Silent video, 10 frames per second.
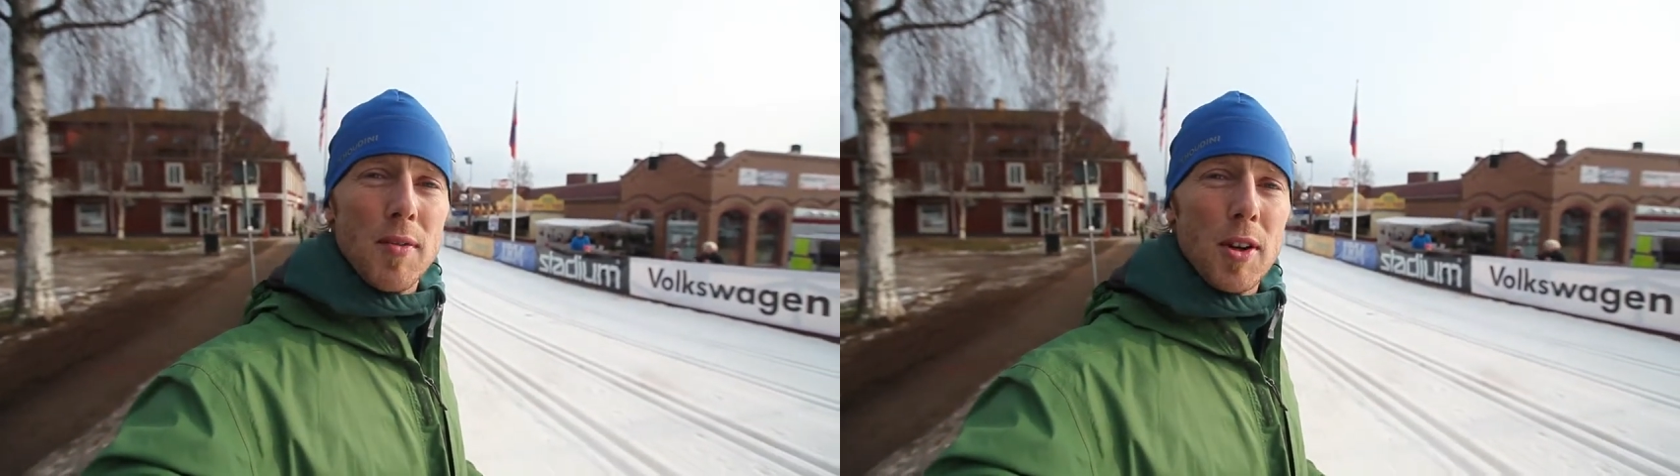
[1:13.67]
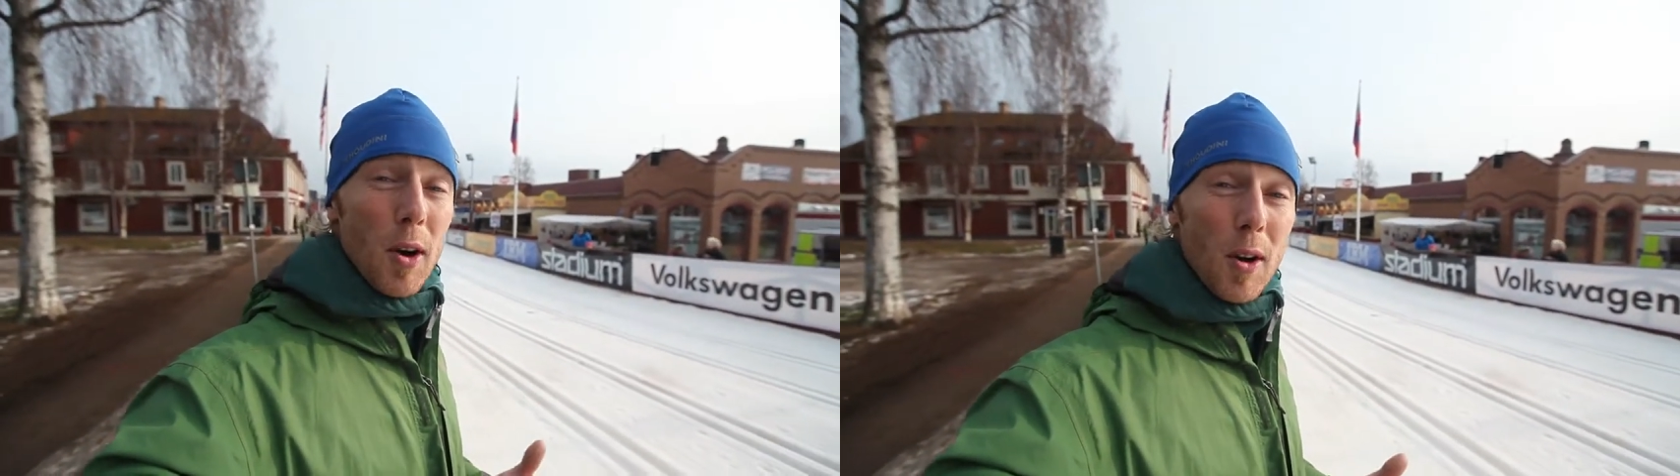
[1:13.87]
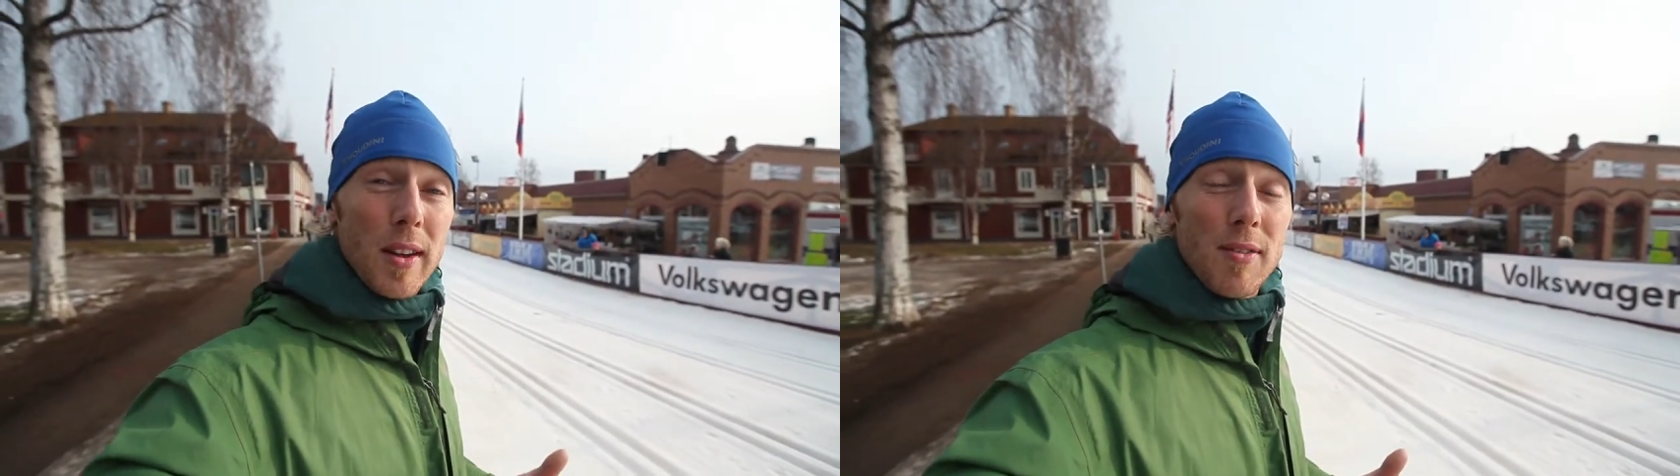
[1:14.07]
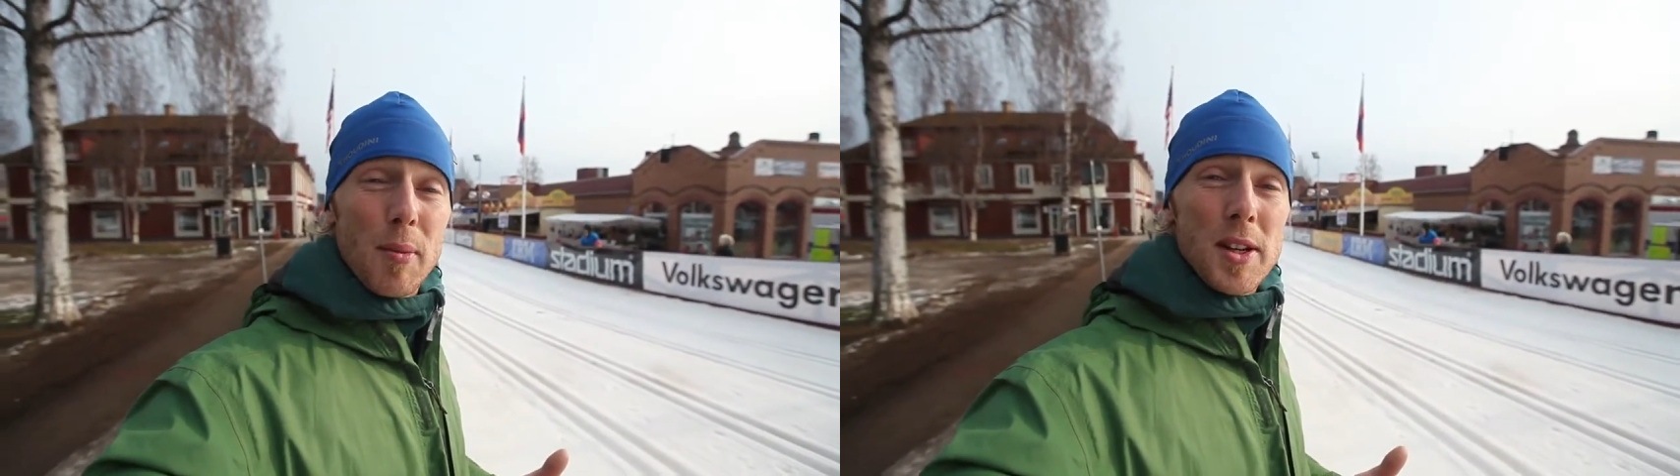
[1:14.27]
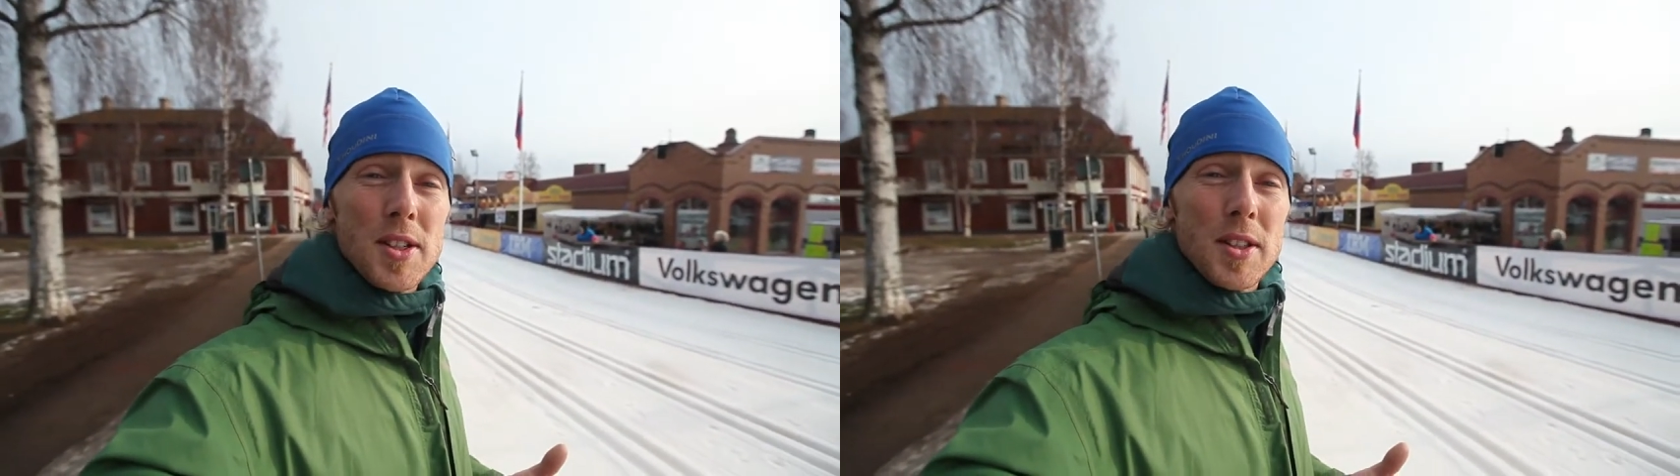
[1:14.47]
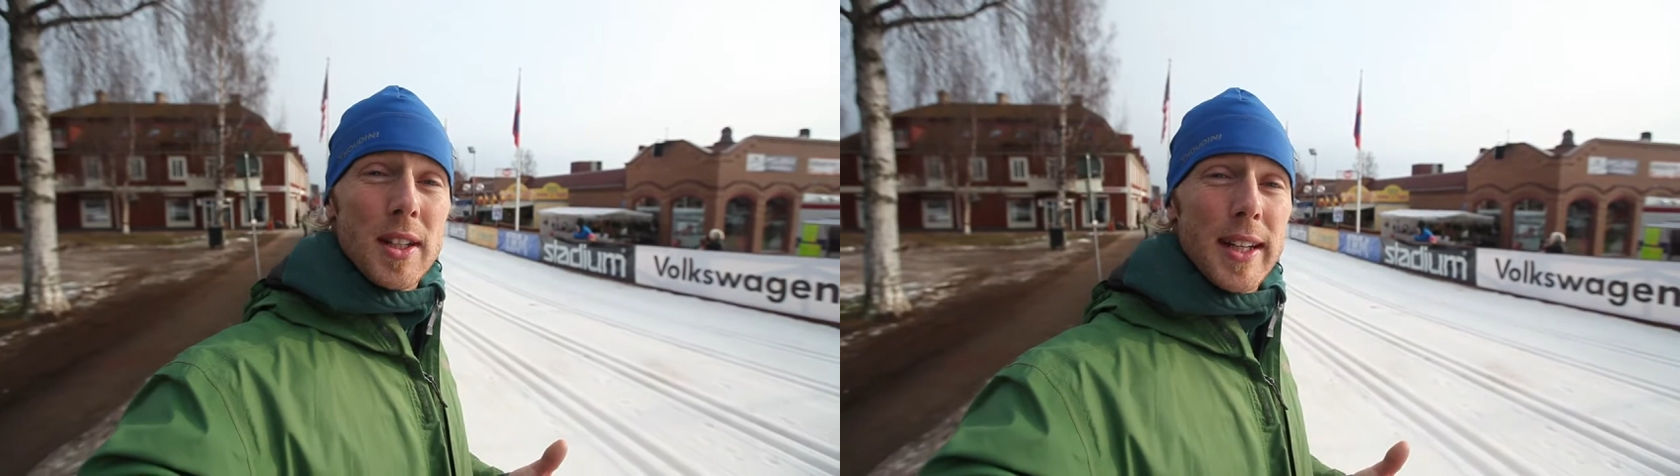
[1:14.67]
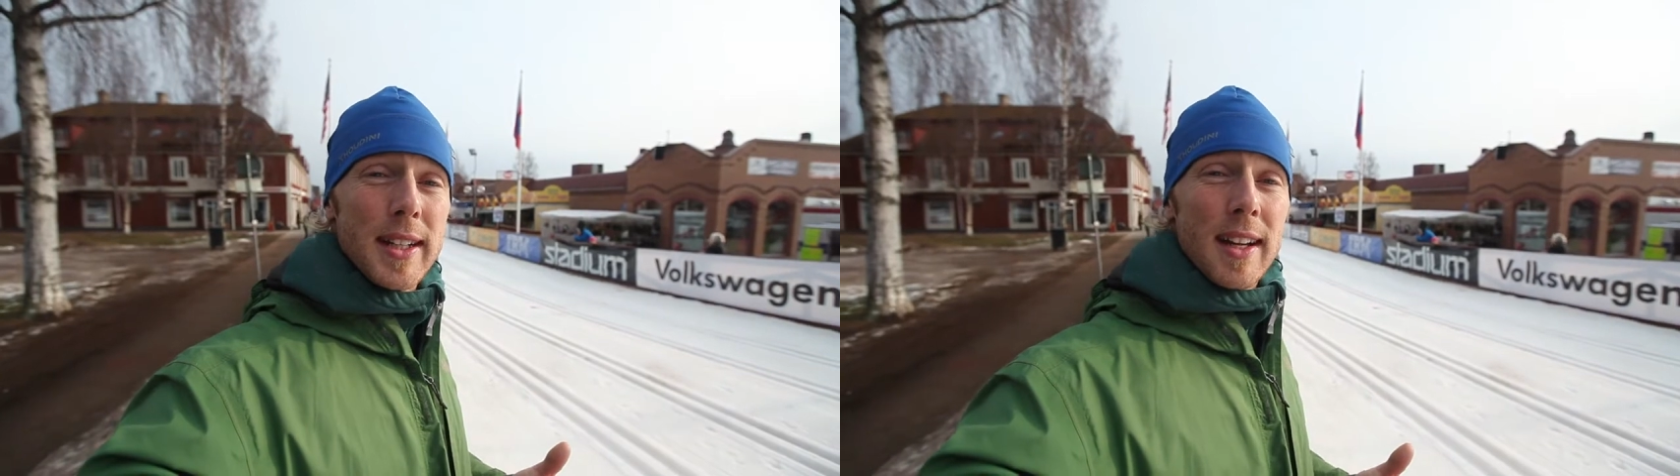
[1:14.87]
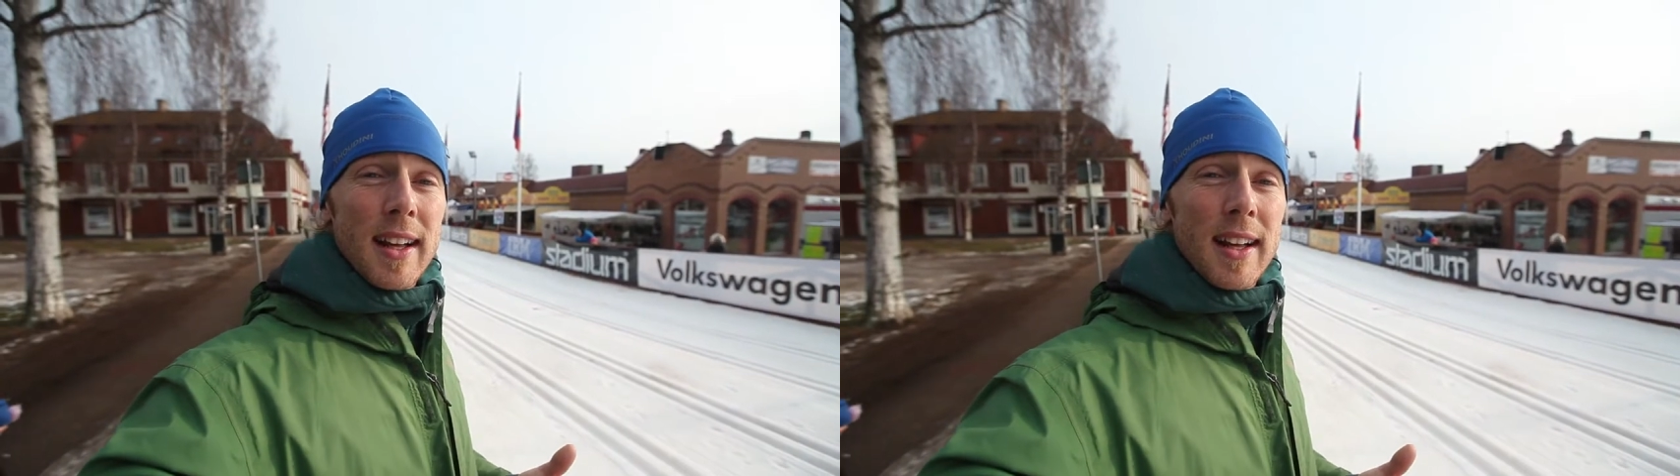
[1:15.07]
give you all the information you need,